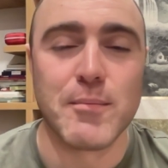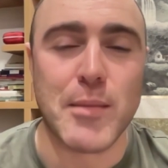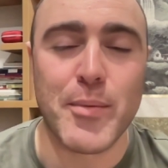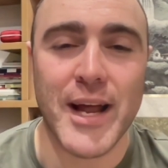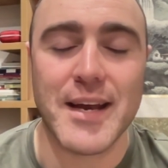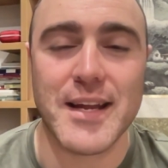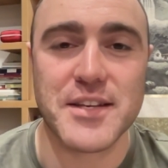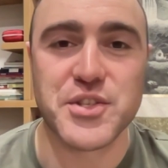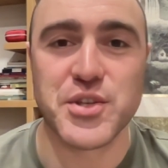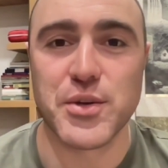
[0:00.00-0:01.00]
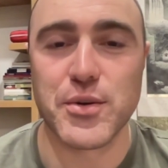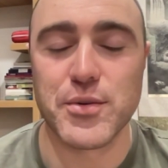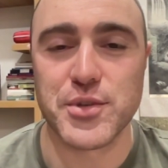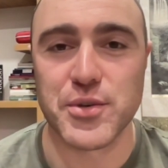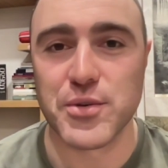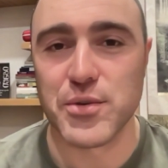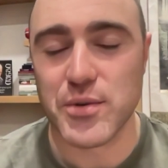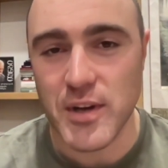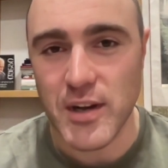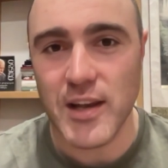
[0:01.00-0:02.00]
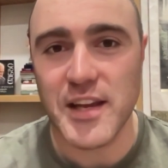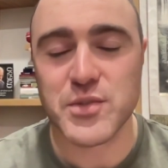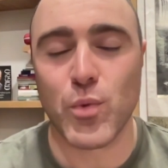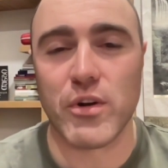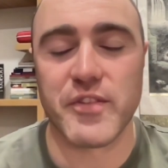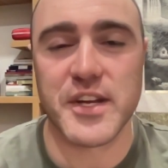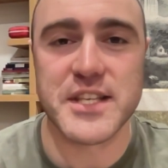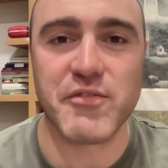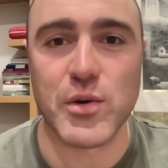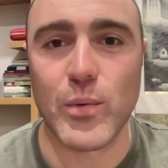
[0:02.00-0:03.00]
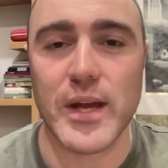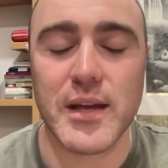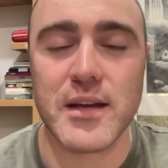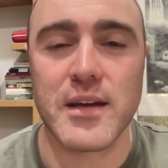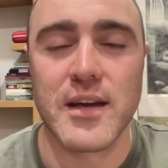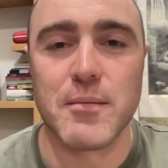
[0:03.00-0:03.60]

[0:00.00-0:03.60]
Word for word: My plan is to do at least one of these every week.